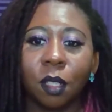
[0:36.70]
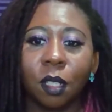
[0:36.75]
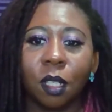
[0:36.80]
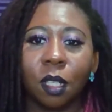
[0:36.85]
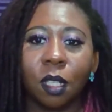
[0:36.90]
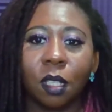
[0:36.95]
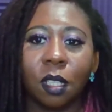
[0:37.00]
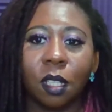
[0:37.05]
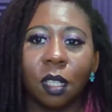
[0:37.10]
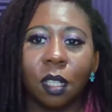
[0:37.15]
I
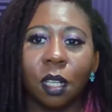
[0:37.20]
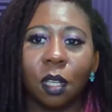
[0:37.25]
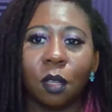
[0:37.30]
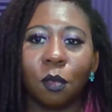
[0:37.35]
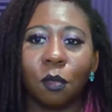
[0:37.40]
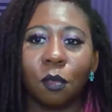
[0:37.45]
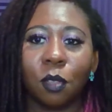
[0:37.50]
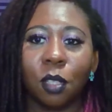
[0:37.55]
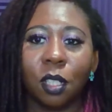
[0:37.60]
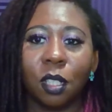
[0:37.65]
think I
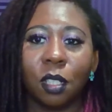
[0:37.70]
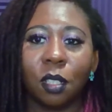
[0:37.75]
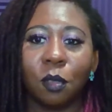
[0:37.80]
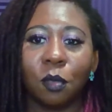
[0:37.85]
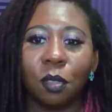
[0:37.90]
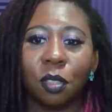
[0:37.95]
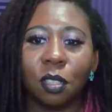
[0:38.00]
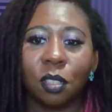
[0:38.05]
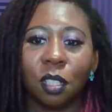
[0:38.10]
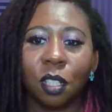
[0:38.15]
really
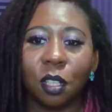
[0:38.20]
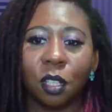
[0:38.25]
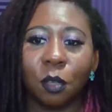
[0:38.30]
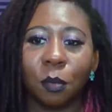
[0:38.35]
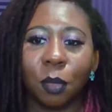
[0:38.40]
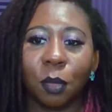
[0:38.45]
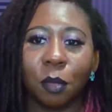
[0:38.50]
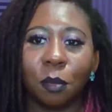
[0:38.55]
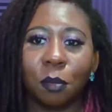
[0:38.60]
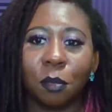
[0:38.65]
want to talk
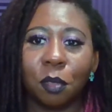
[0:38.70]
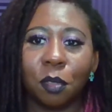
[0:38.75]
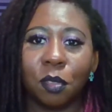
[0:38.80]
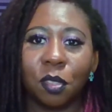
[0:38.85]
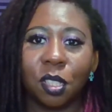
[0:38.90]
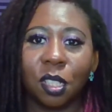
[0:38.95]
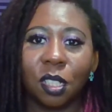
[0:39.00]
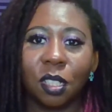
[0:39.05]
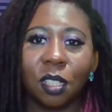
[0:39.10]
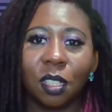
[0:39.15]
about
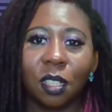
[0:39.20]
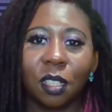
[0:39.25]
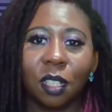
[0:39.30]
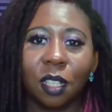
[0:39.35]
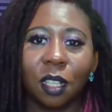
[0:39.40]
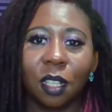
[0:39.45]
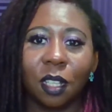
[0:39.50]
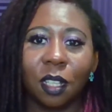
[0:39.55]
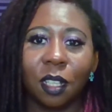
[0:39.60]
music today.